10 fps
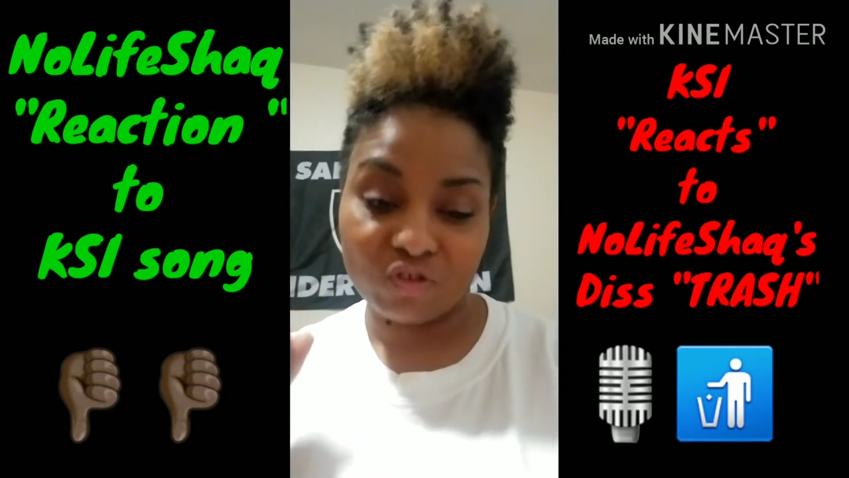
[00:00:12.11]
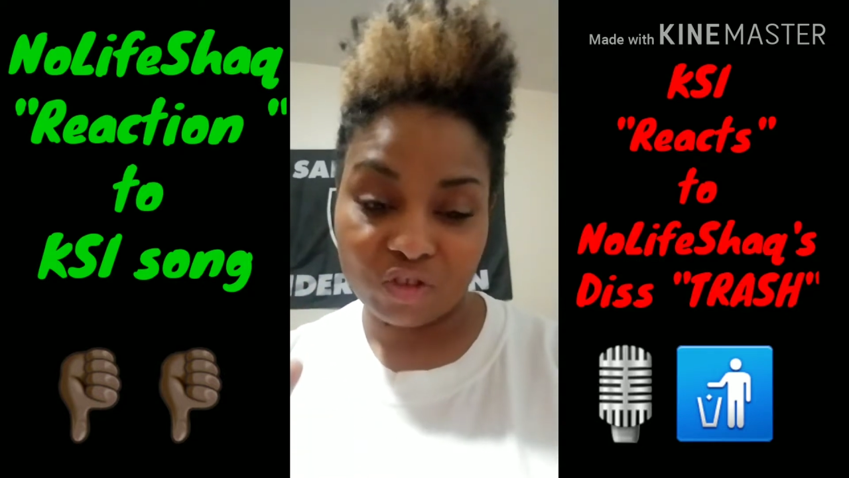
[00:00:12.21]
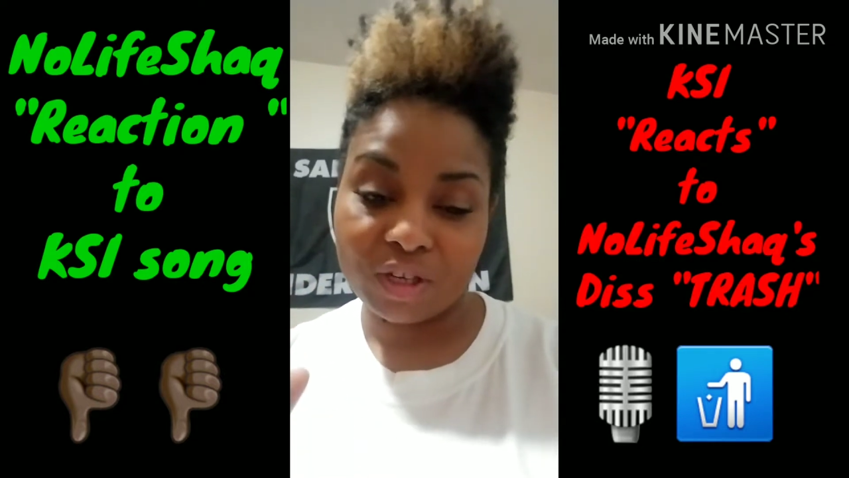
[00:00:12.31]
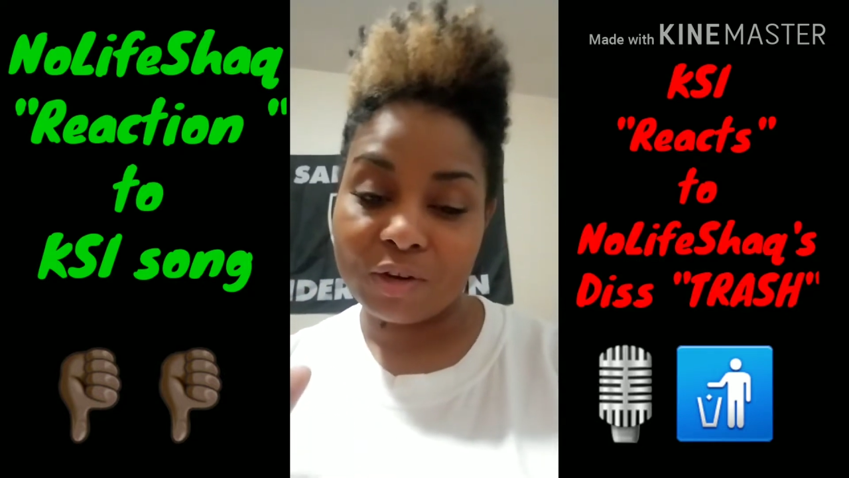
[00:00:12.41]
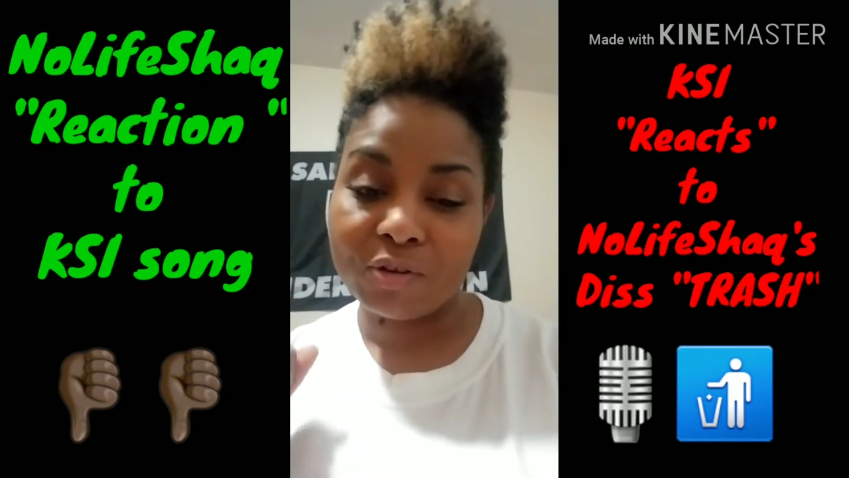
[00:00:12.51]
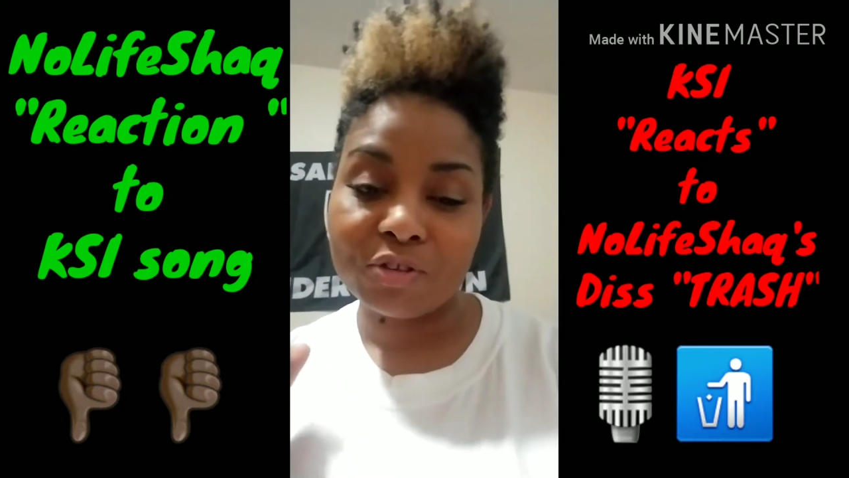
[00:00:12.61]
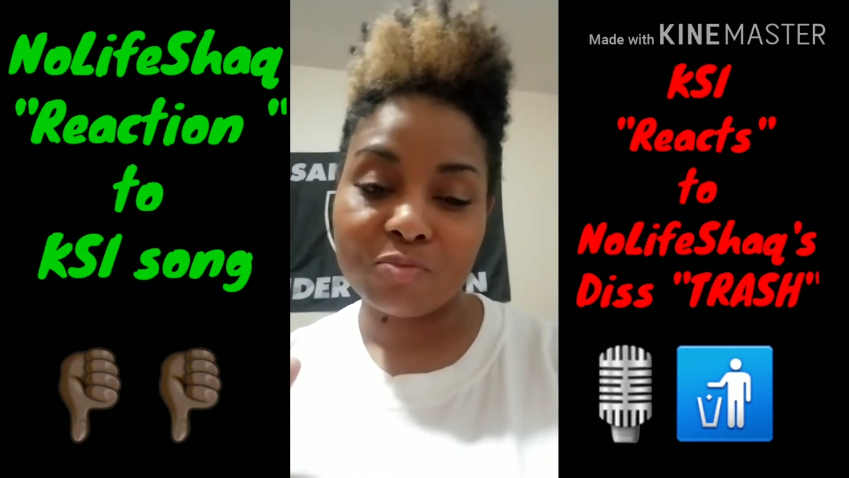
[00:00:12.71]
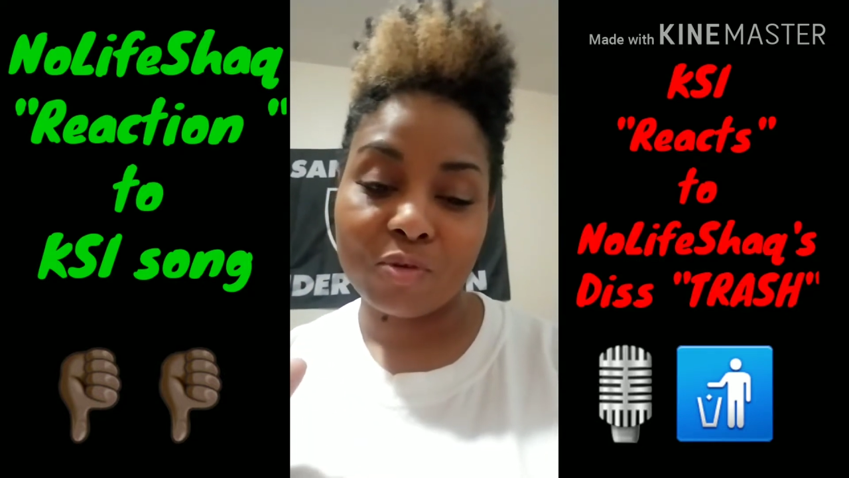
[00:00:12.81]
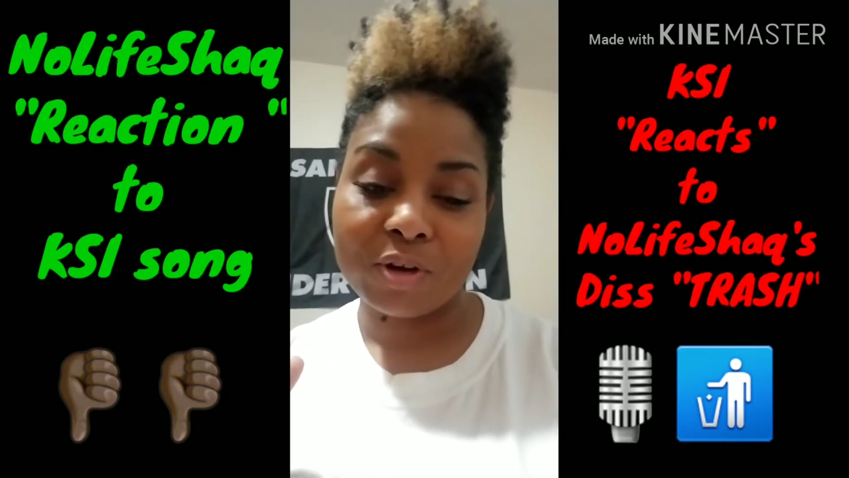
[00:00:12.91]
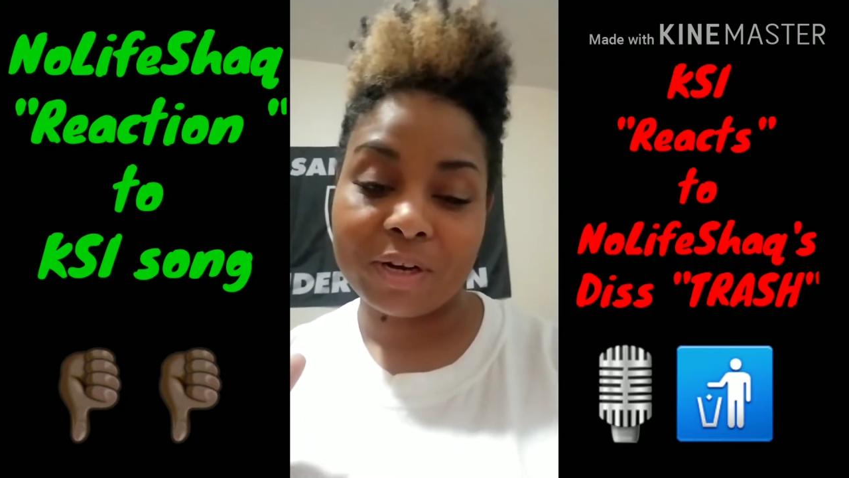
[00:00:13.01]
video this
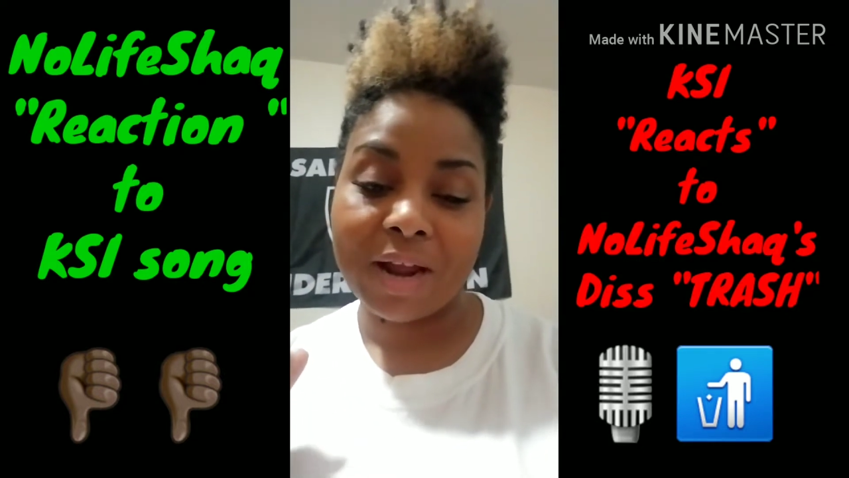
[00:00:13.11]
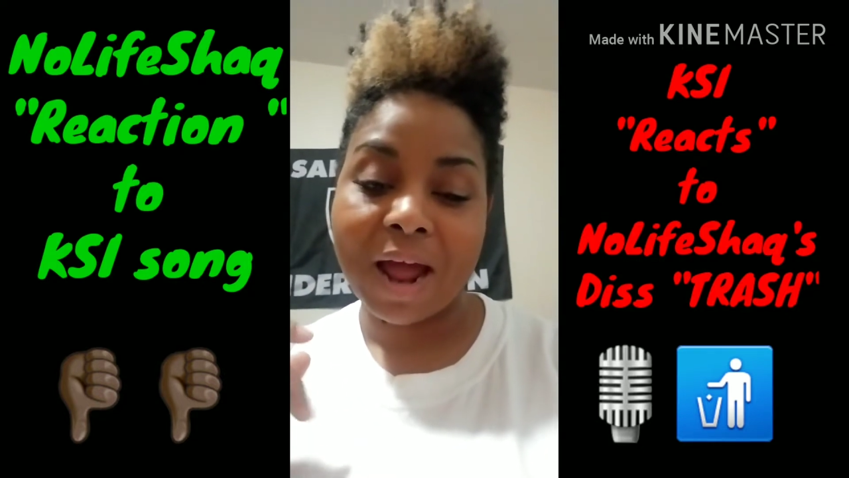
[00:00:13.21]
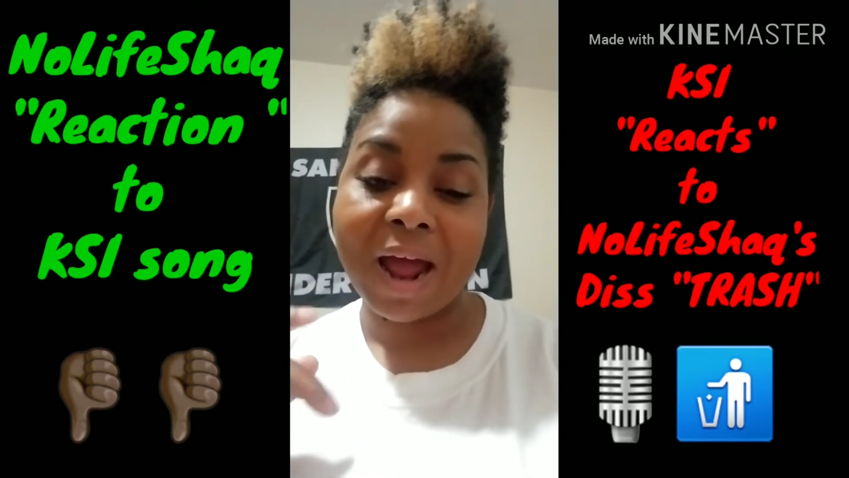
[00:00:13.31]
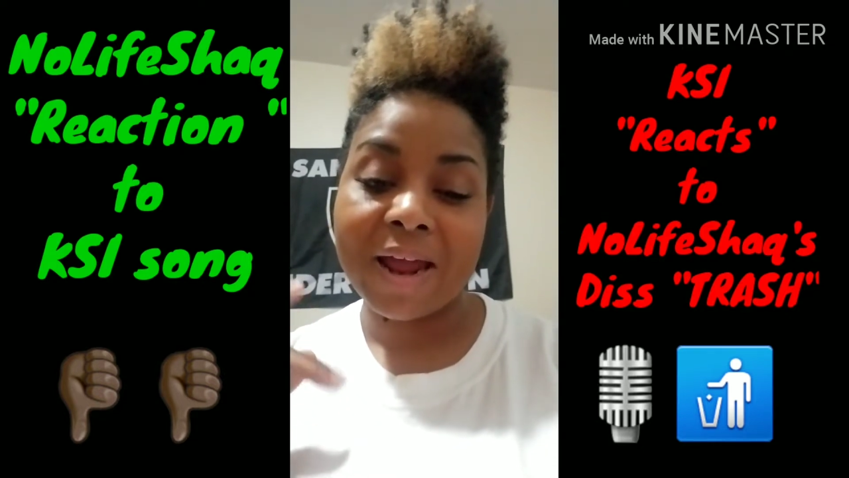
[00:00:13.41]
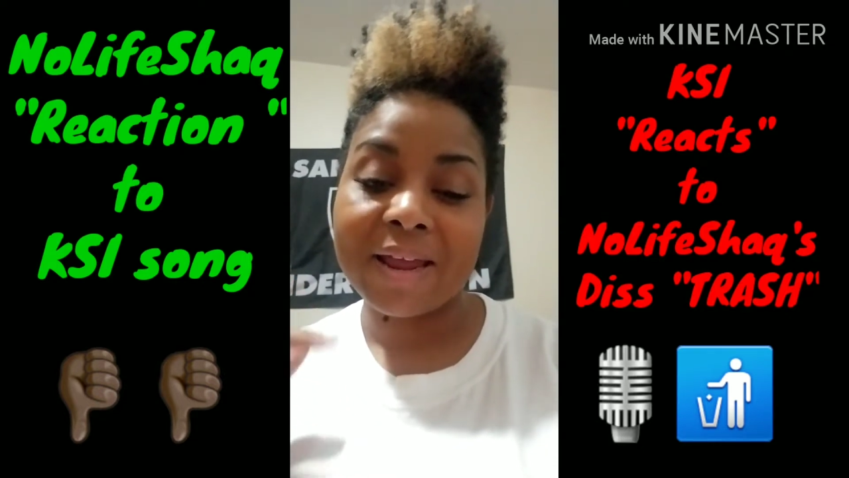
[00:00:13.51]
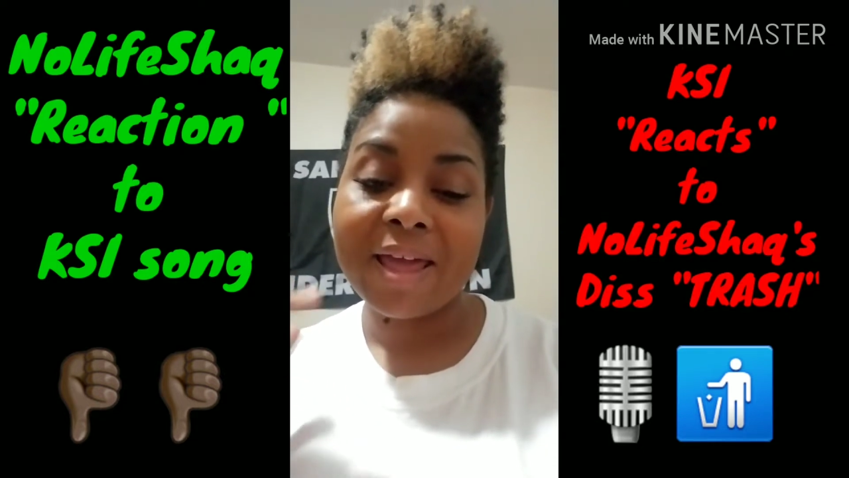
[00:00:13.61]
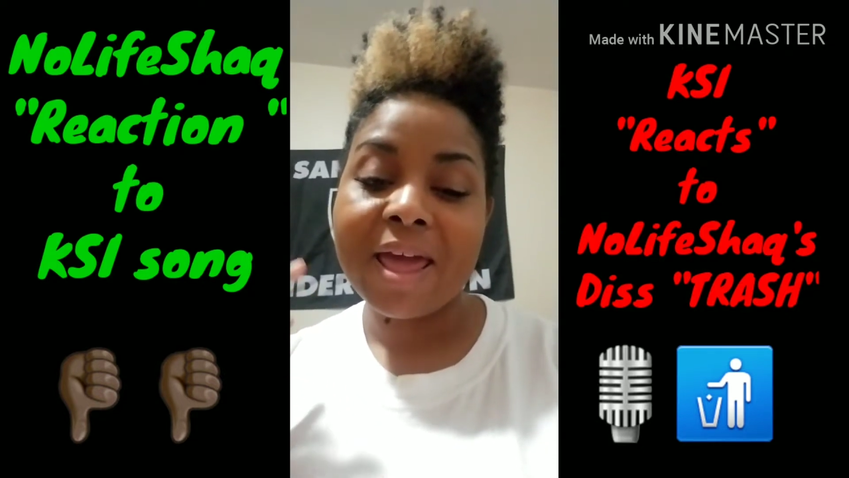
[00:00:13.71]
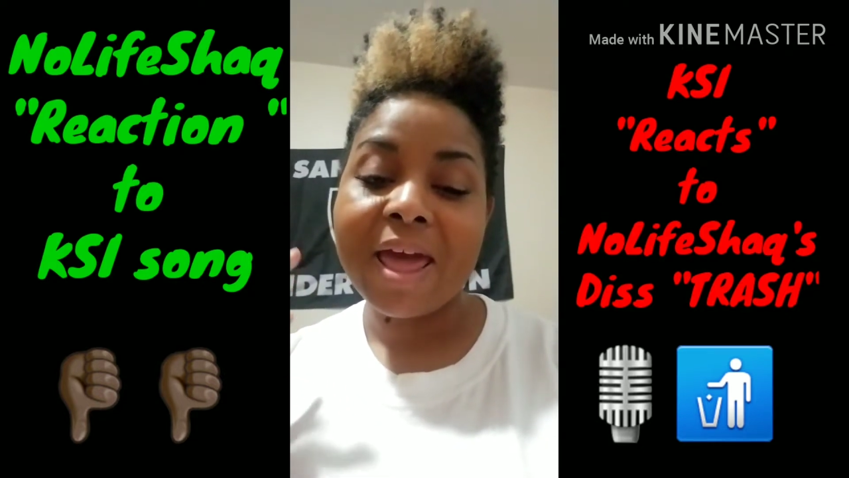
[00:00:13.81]
morning. I